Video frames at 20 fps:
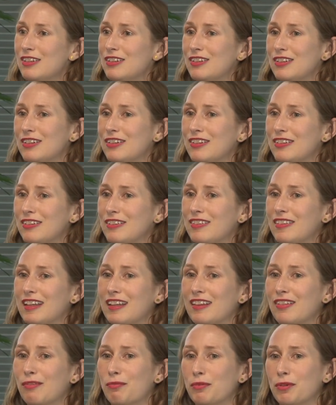to
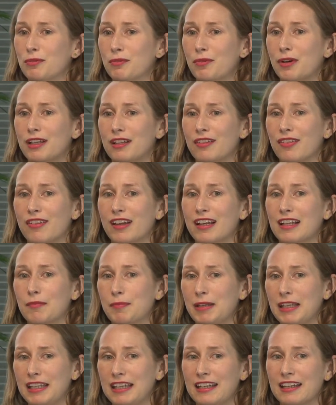this worldwide
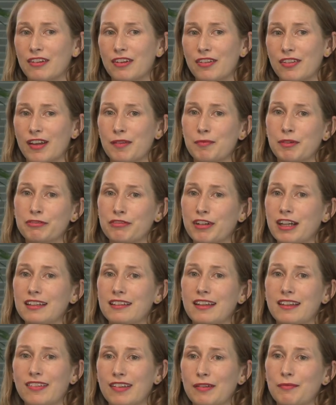encyclopedia because I'm
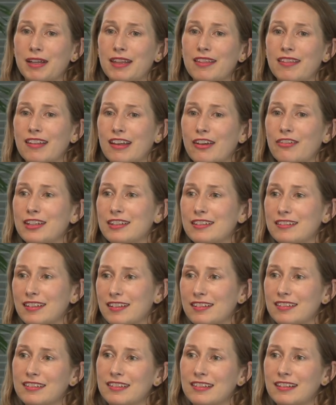afraid that someone's going to
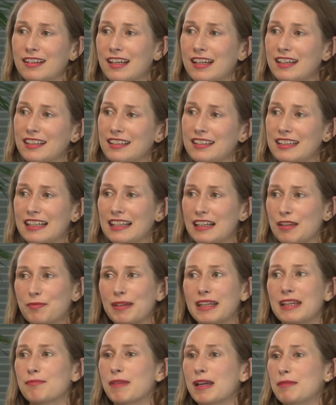just kind of yell at
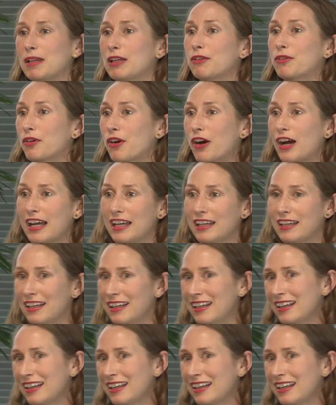me and make me cry